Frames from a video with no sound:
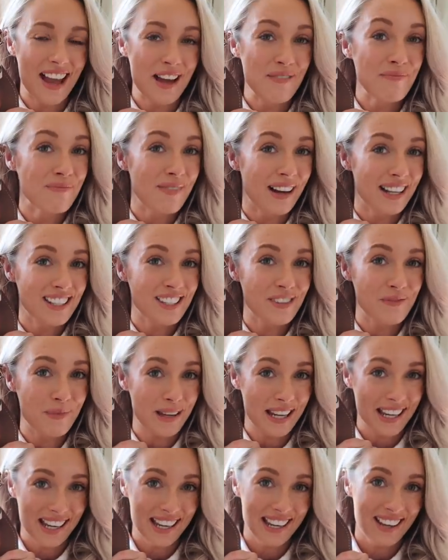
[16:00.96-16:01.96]
there must
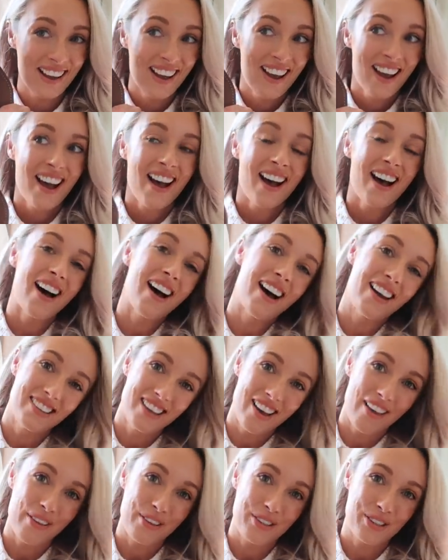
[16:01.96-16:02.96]
be
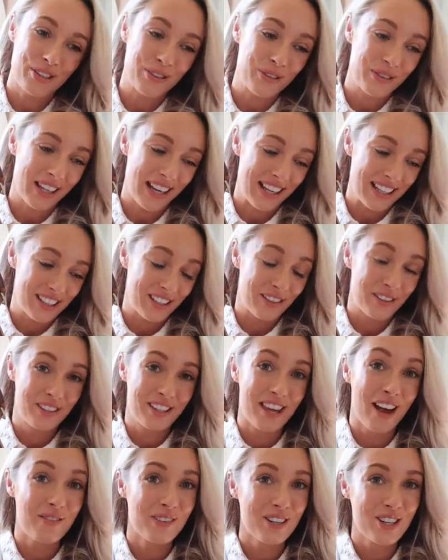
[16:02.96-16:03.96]
another suitcase of
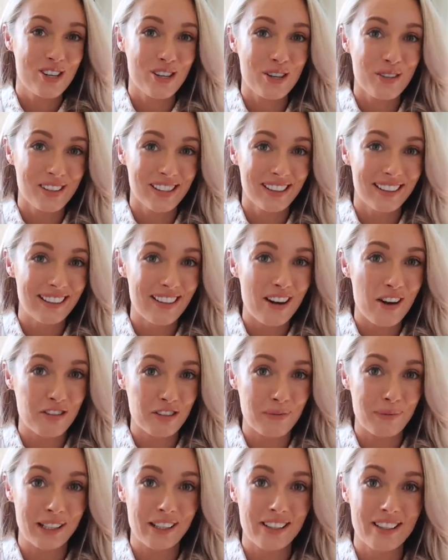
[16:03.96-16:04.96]
summer shoes in the
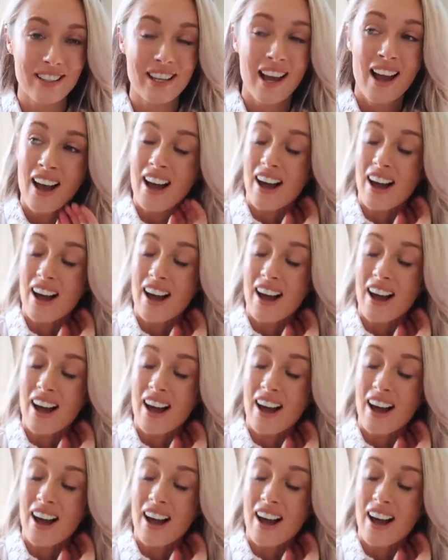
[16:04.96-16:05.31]
loft because